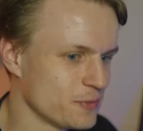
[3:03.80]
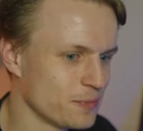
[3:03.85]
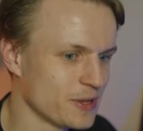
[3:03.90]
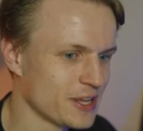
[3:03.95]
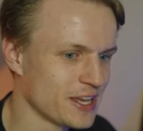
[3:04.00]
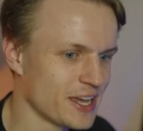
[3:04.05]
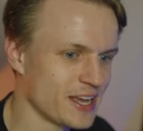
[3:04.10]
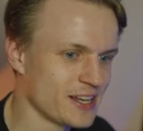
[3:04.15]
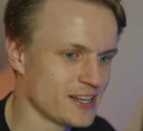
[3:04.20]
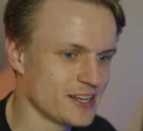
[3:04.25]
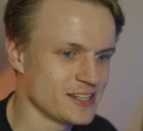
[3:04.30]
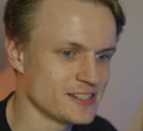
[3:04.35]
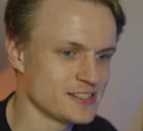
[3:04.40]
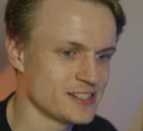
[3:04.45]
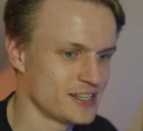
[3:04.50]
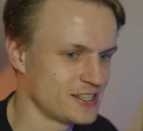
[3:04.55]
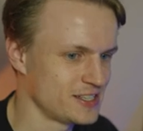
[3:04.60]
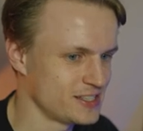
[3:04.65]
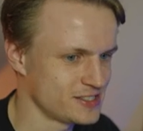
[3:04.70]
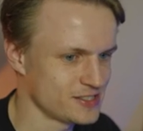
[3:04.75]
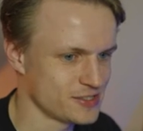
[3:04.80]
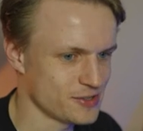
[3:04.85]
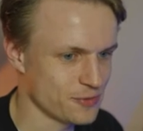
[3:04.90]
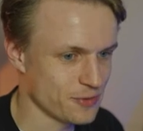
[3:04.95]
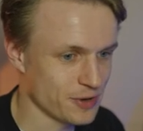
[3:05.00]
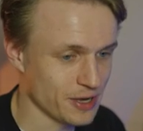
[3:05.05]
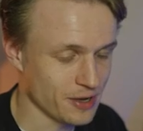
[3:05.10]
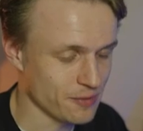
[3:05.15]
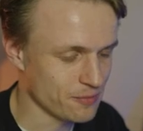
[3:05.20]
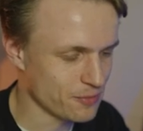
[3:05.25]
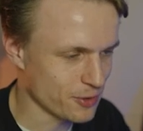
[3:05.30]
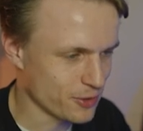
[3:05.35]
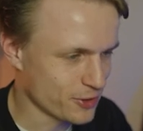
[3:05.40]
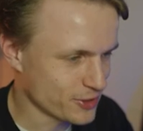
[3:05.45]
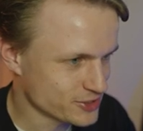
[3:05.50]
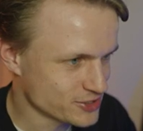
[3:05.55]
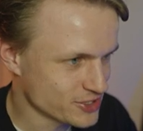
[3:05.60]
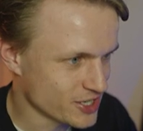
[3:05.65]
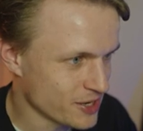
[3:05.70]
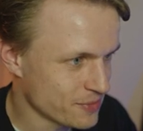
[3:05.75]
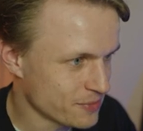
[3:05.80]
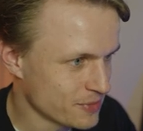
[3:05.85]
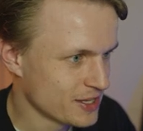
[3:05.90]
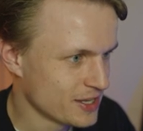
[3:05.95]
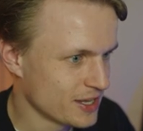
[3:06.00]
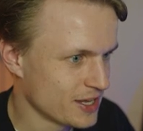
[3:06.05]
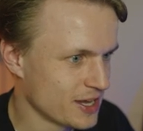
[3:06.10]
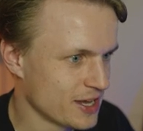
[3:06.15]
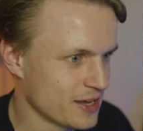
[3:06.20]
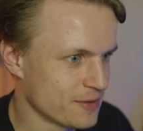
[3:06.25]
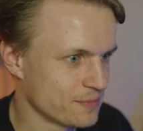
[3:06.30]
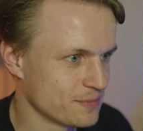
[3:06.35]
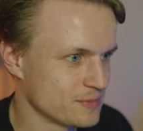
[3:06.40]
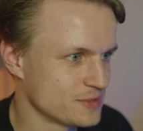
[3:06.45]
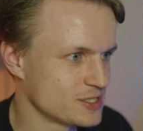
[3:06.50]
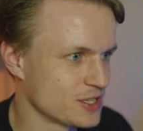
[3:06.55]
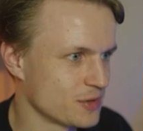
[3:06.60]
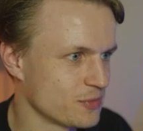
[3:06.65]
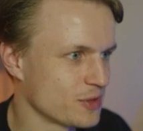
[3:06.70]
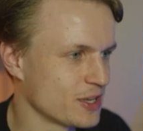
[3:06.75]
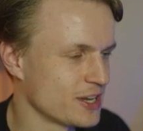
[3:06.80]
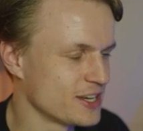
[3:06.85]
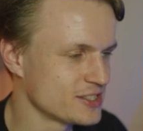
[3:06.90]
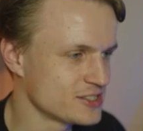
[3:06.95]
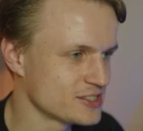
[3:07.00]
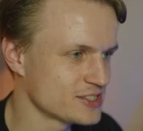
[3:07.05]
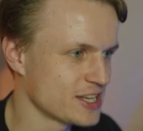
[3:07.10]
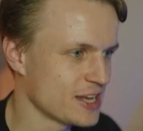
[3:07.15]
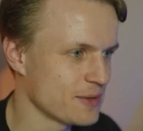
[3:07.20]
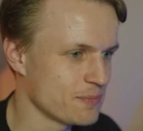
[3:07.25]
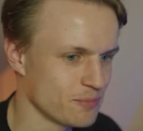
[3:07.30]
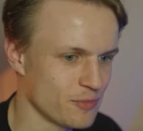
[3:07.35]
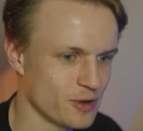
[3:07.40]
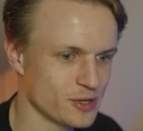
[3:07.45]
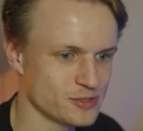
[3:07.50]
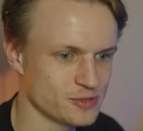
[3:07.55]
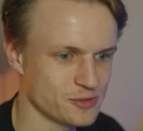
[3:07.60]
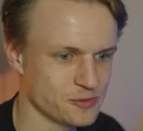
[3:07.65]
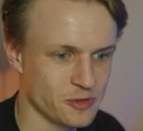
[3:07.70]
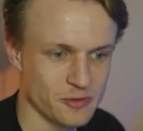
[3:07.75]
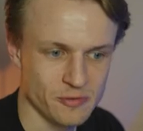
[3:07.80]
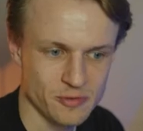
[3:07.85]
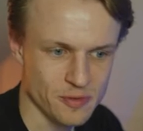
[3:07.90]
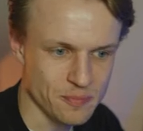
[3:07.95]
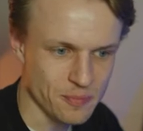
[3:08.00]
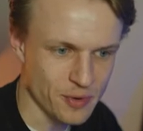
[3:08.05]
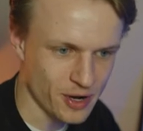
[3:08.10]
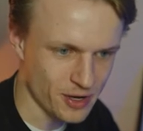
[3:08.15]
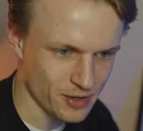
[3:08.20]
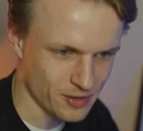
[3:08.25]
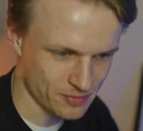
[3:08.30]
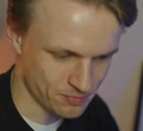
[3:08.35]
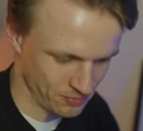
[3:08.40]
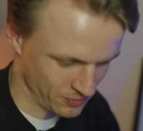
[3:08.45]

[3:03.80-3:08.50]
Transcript: duplicate this and this is a really boring job. Um, so I'm gonna skip most of the part,